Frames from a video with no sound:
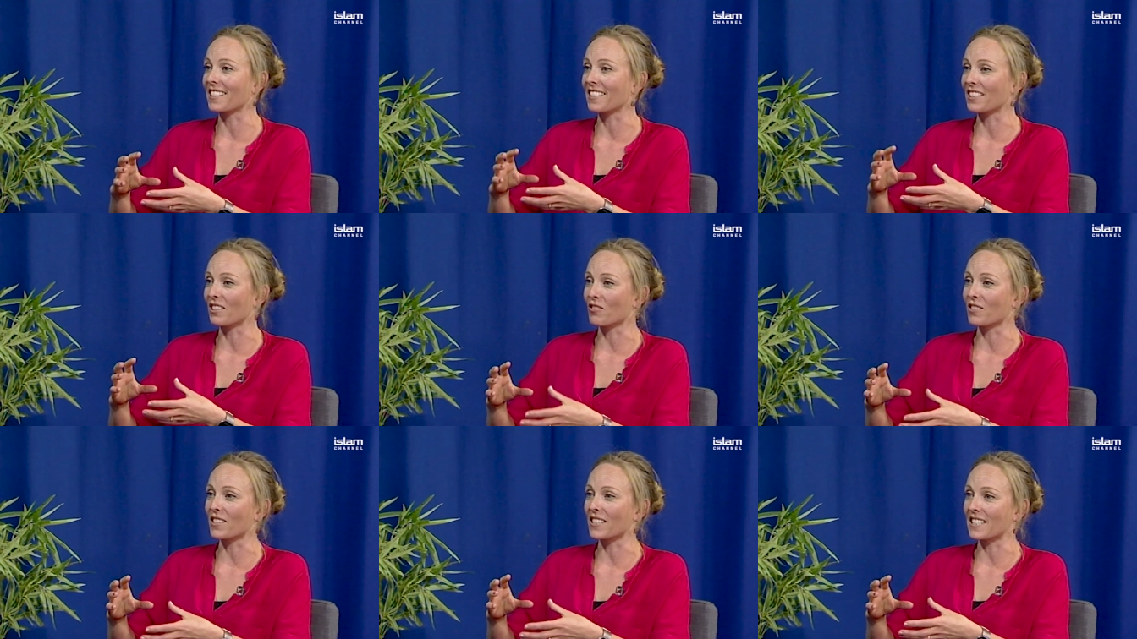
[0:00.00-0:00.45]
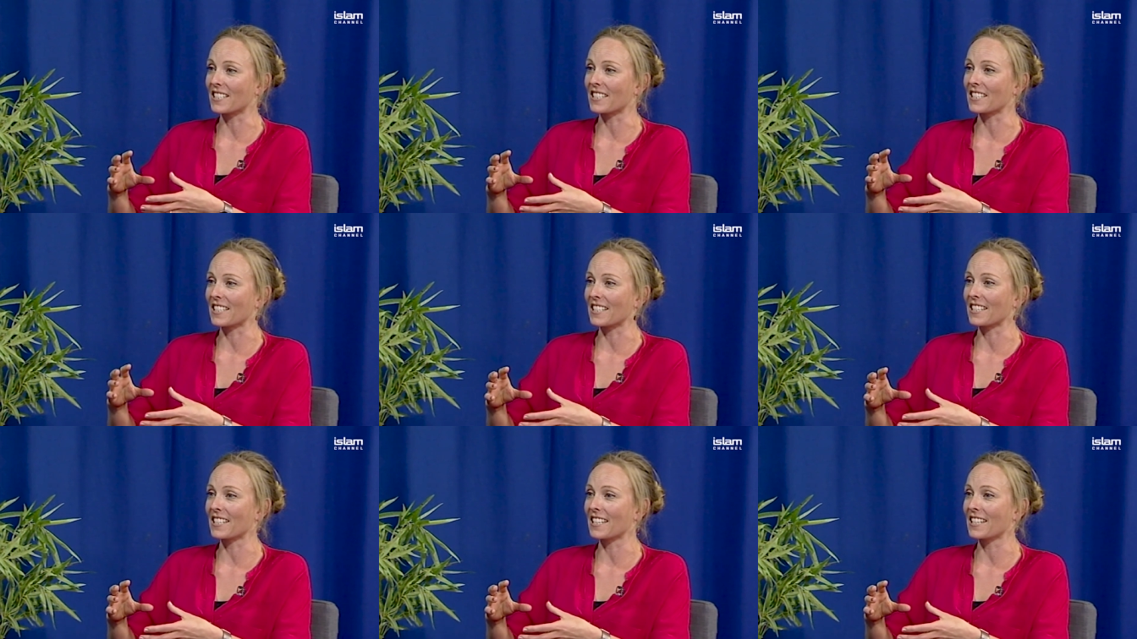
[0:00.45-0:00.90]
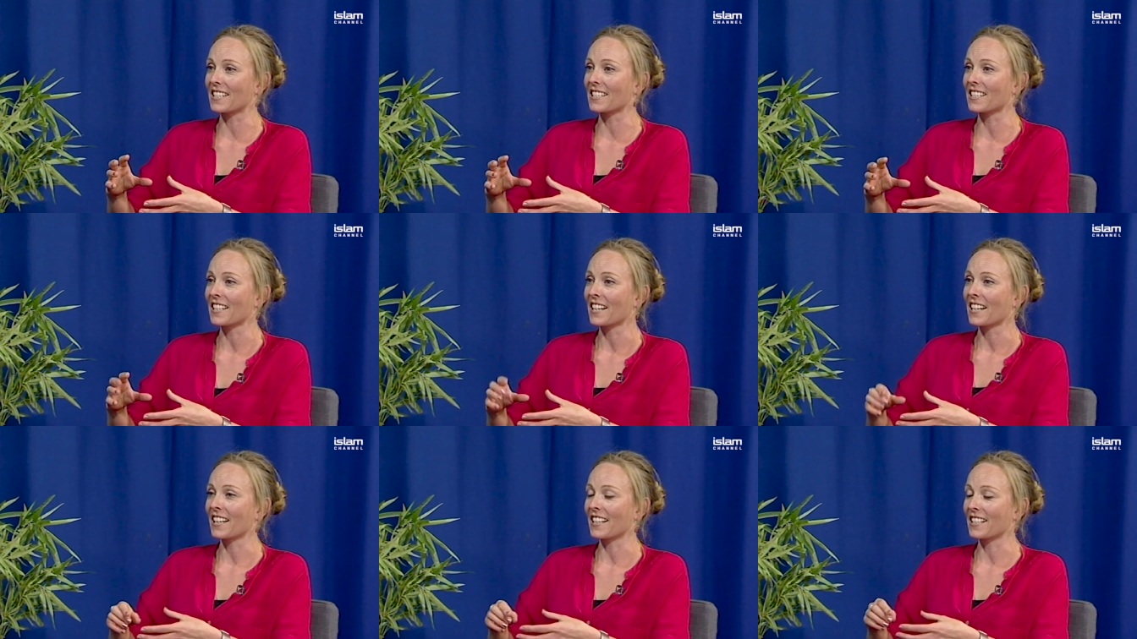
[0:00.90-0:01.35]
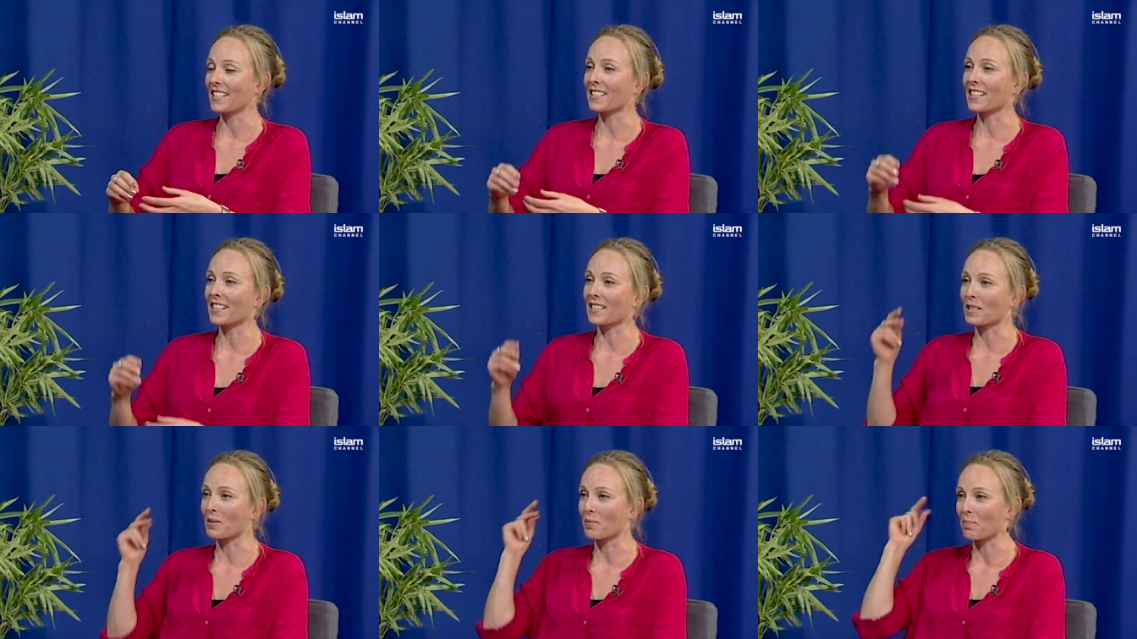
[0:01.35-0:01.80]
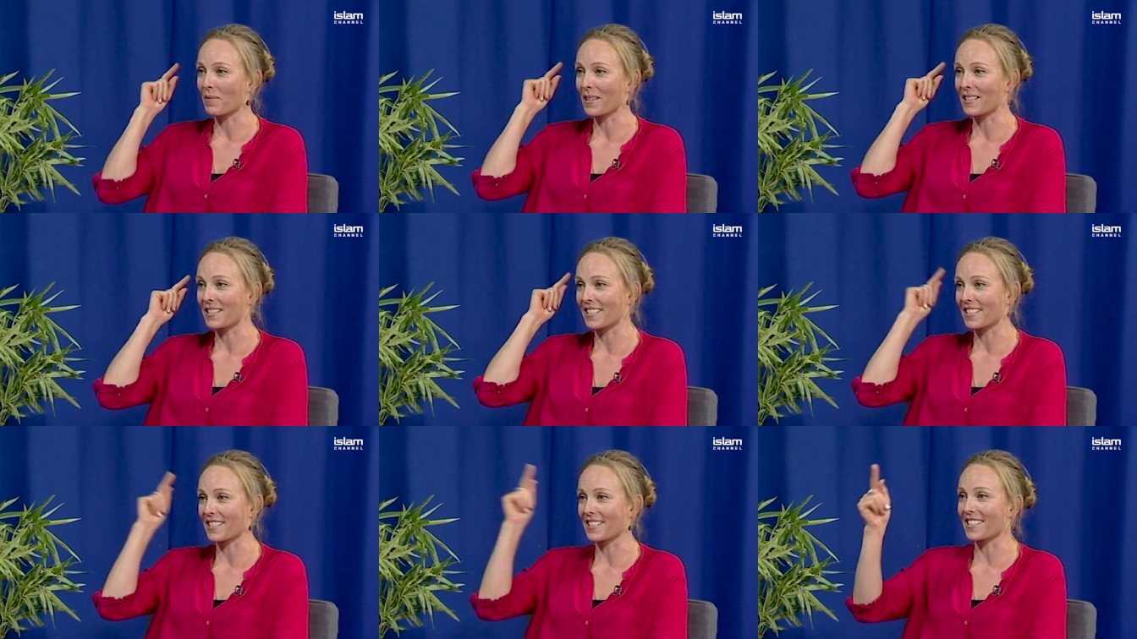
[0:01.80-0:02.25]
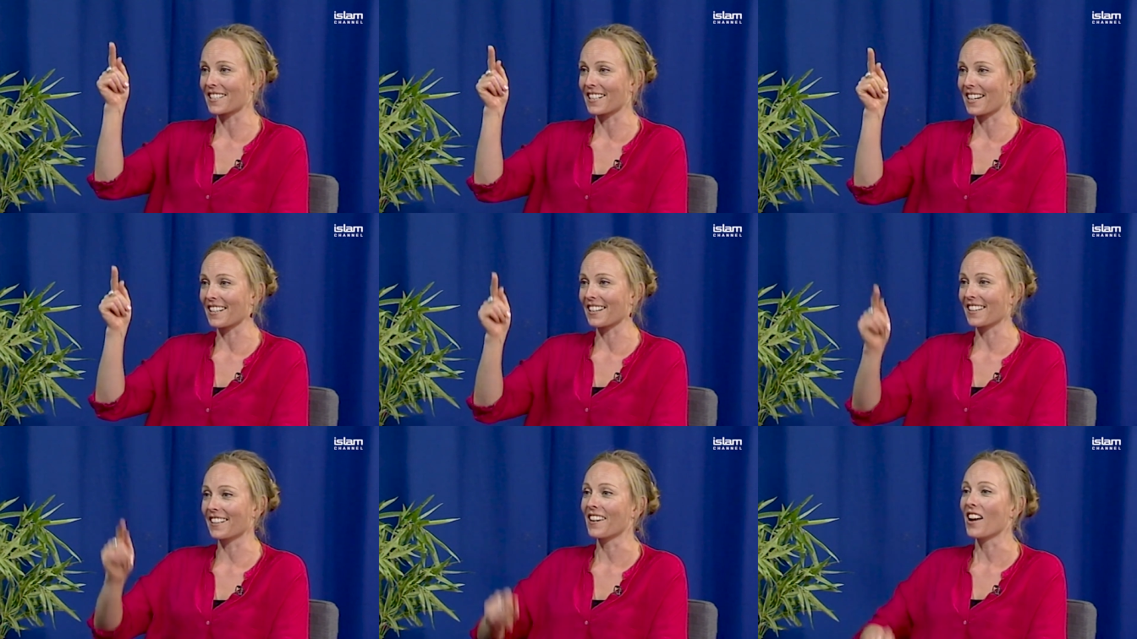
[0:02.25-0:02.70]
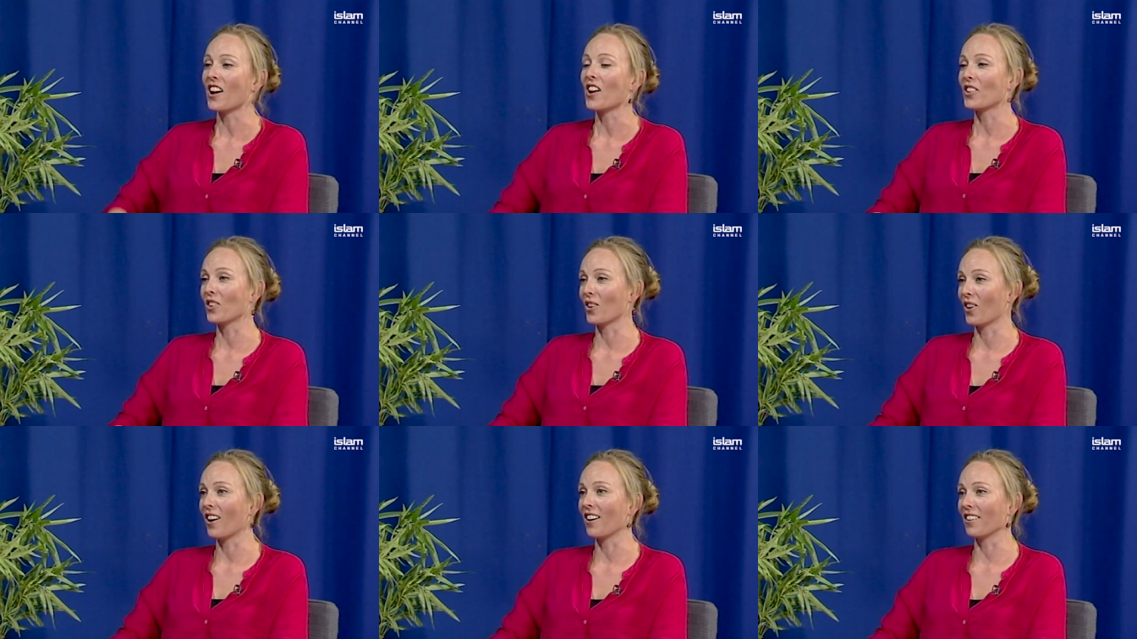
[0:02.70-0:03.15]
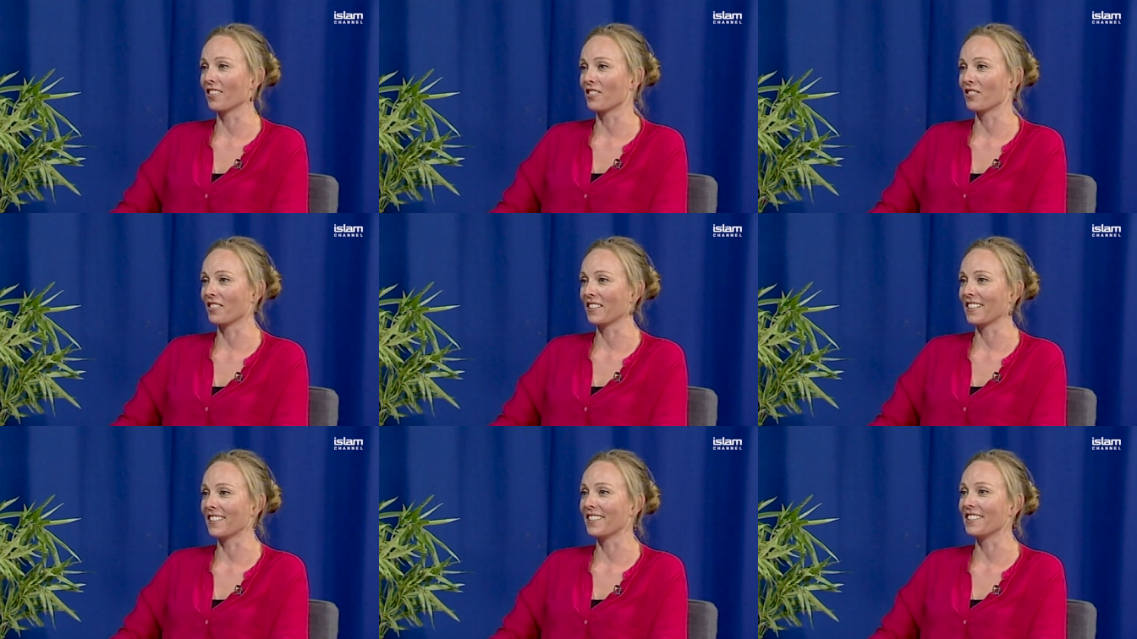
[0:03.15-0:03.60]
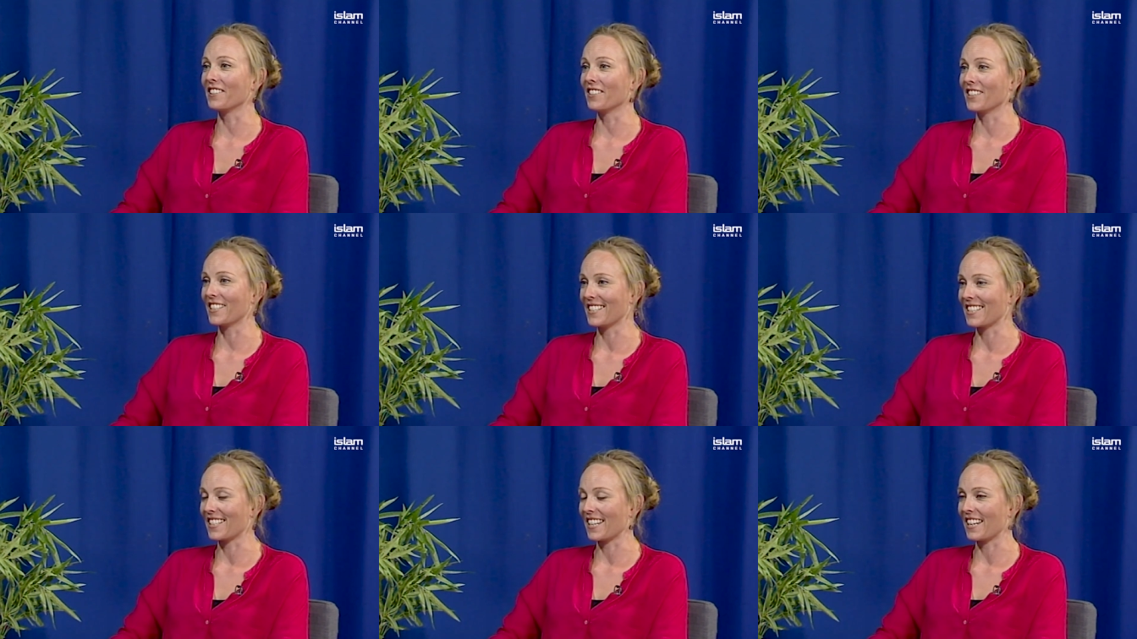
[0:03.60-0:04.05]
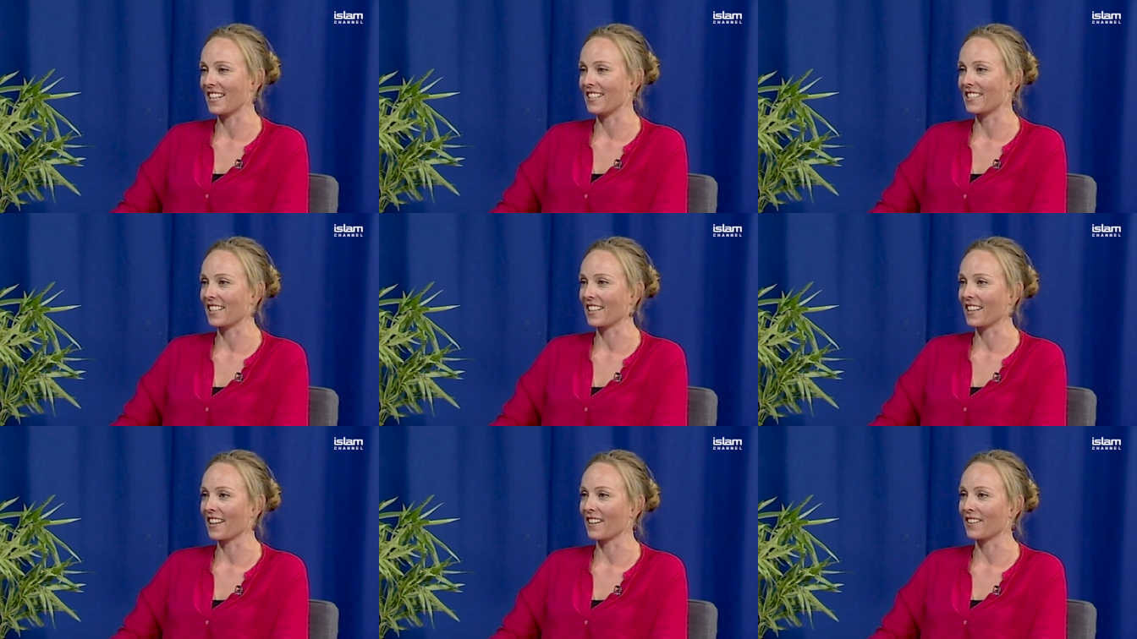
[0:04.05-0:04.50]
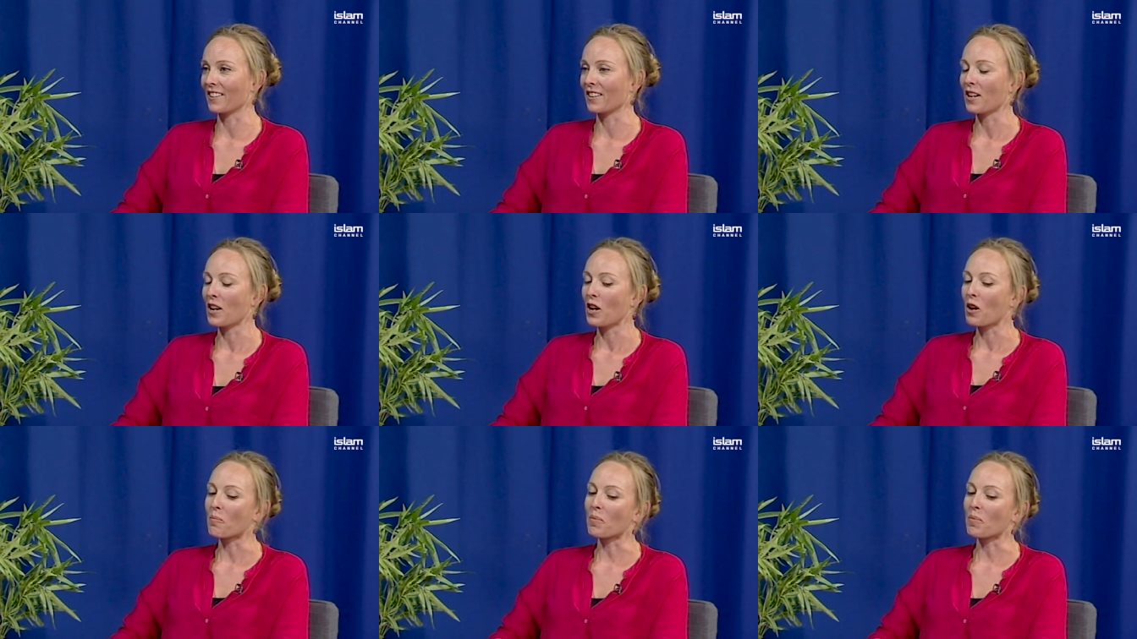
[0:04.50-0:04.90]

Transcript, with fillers: it the ingredients it needs, it sends a message saying you're hungry, you need to eat again.